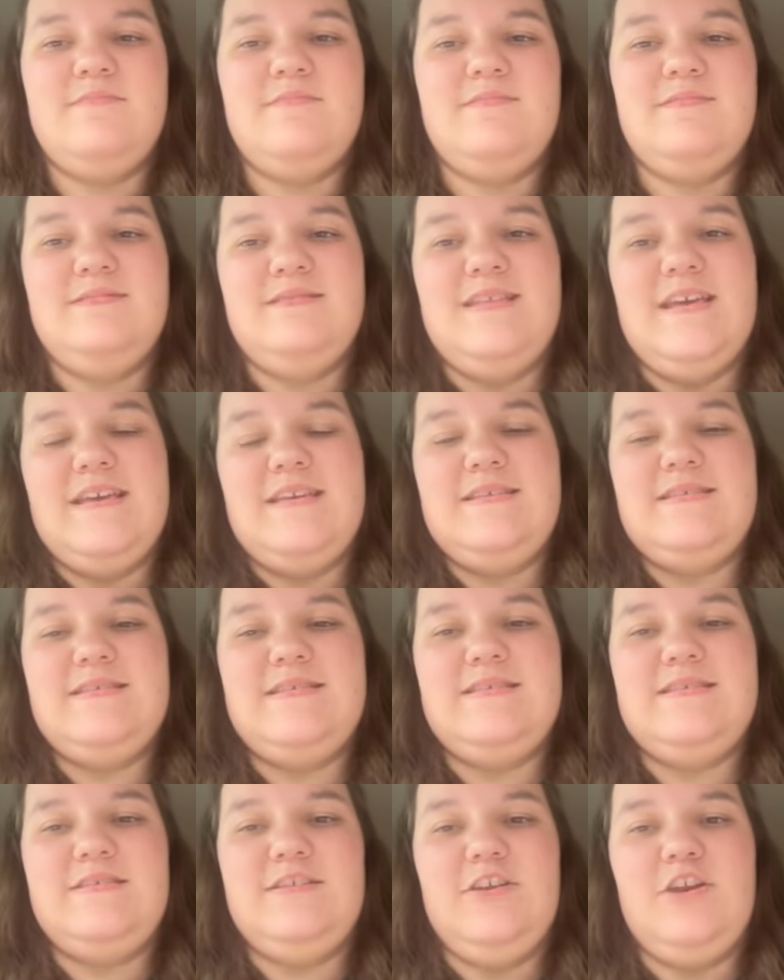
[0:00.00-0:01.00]

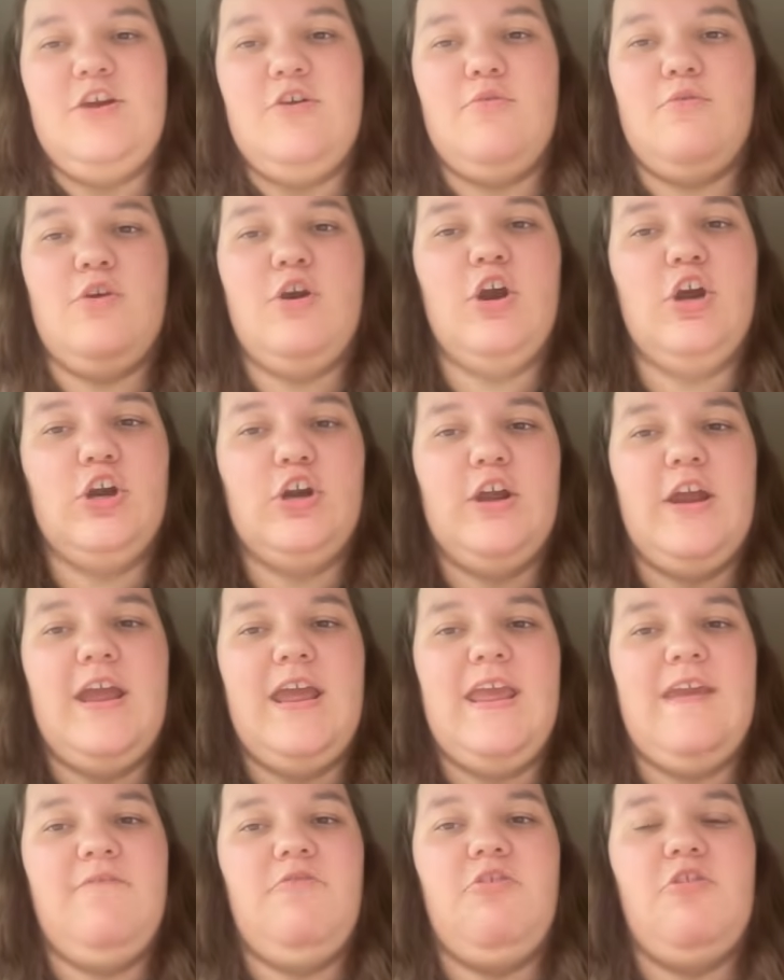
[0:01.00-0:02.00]
this
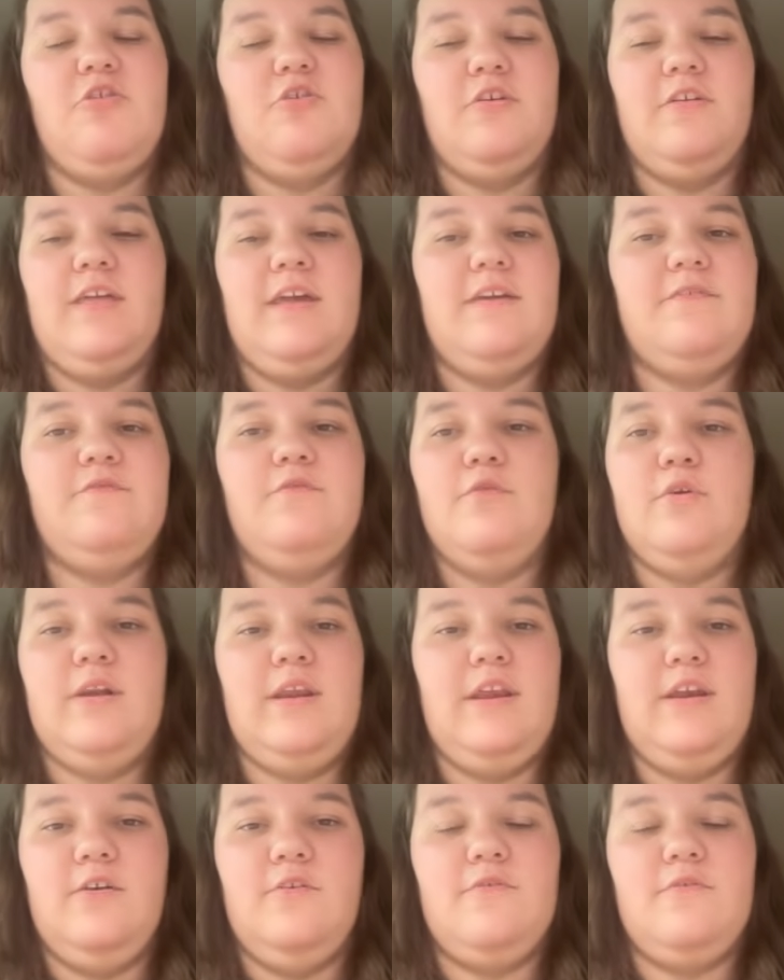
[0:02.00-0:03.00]
current, even though they're like
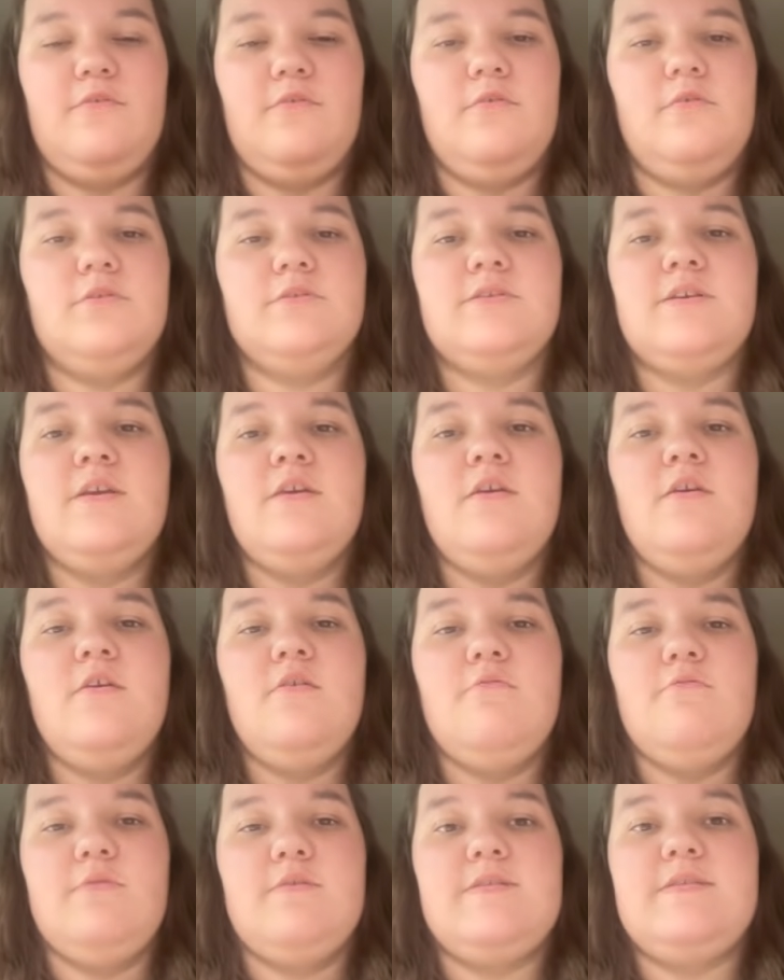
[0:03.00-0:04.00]
40 years old,
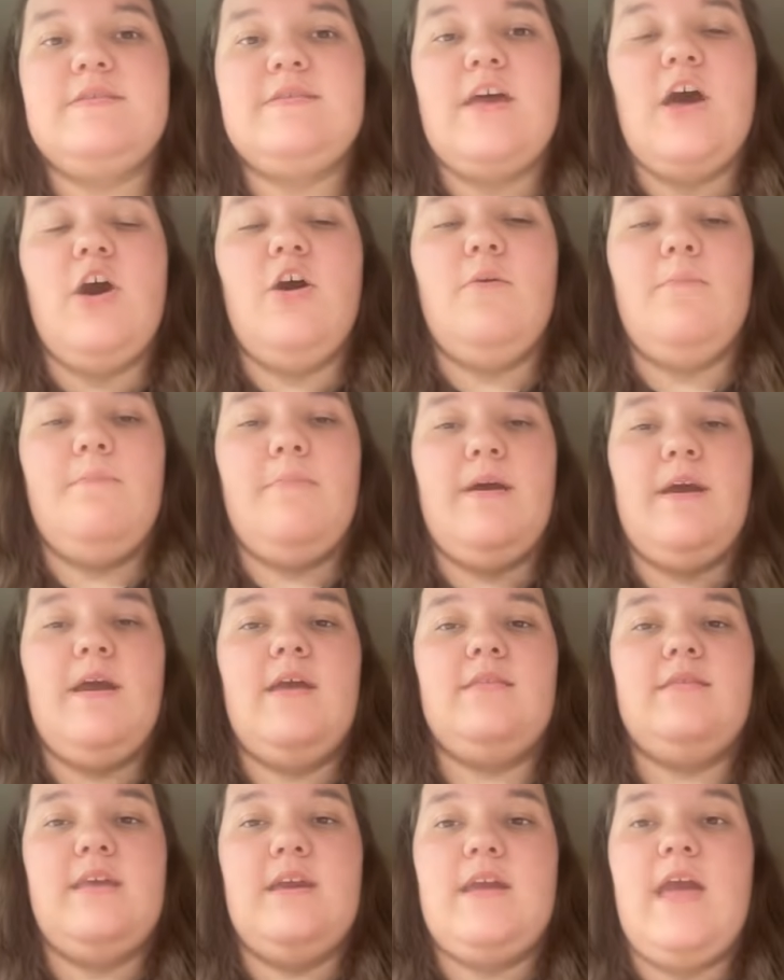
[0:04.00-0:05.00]
would sell,
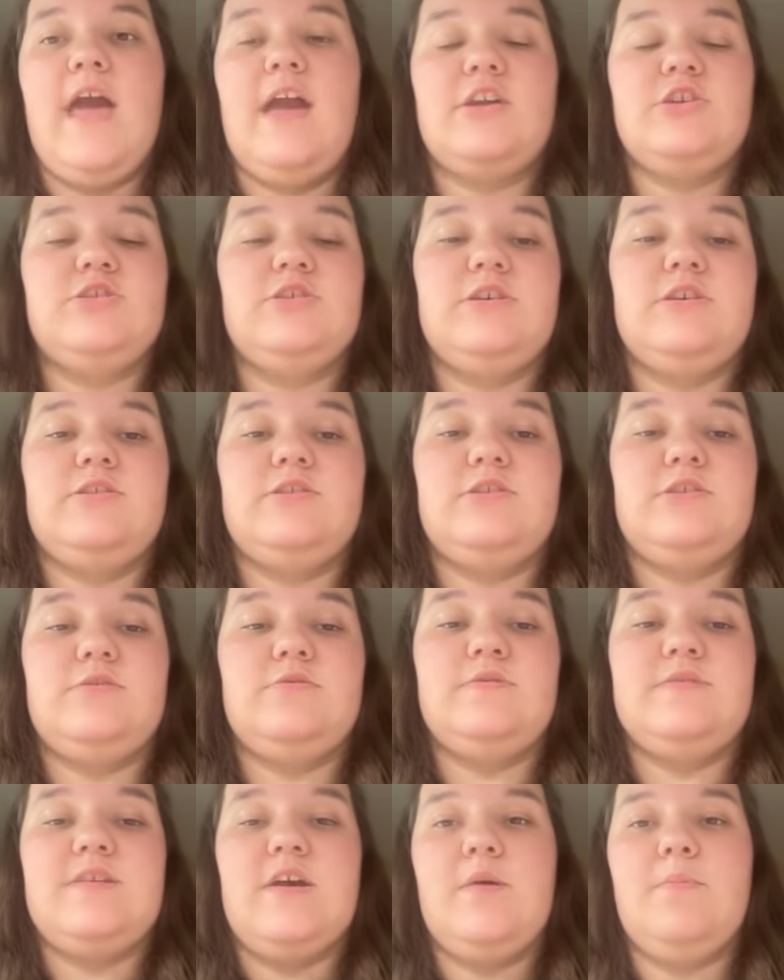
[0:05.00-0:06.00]
but they actually
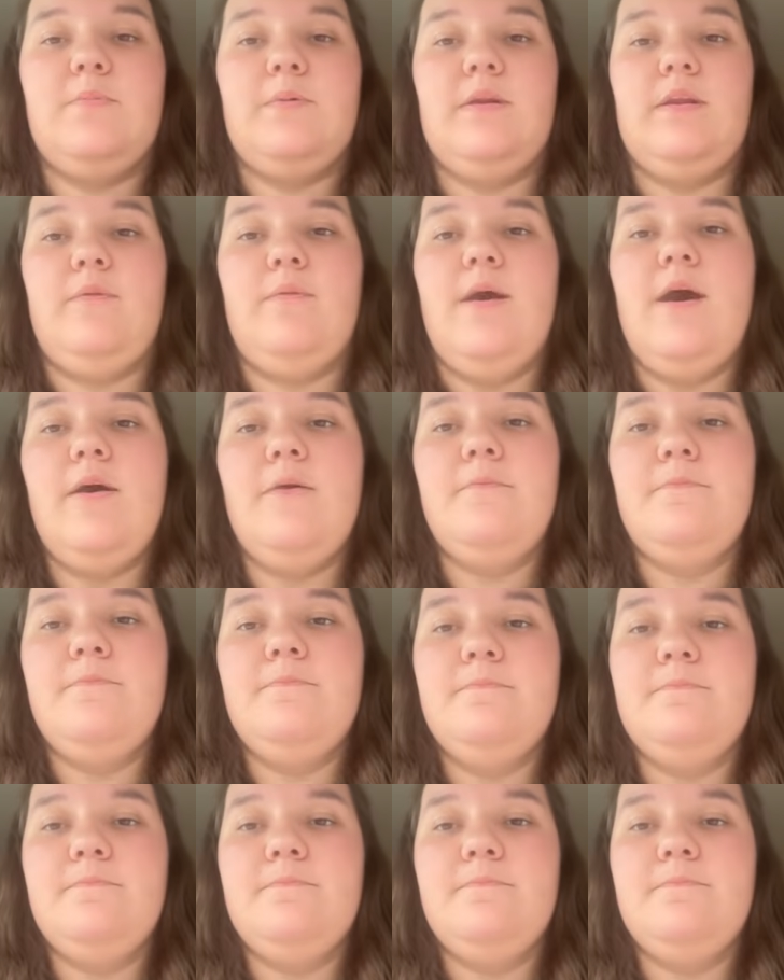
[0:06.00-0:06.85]
do sell pretty well.